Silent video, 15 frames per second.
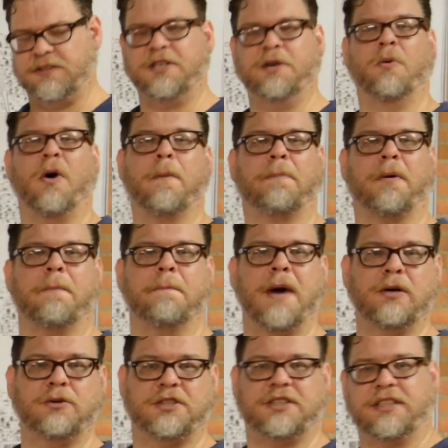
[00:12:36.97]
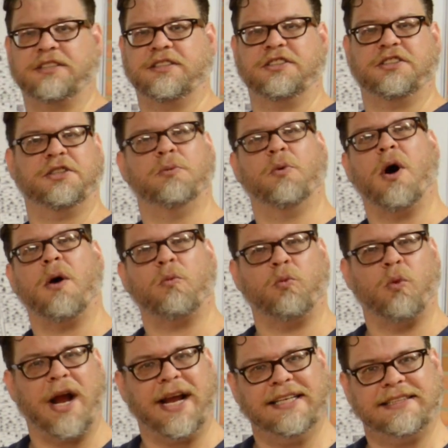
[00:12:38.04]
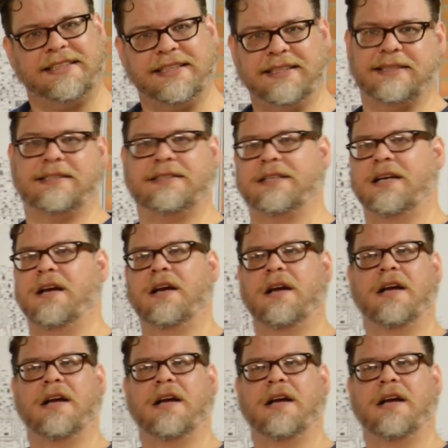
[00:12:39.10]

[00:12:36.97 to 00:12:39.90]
you want promotions, you want raises.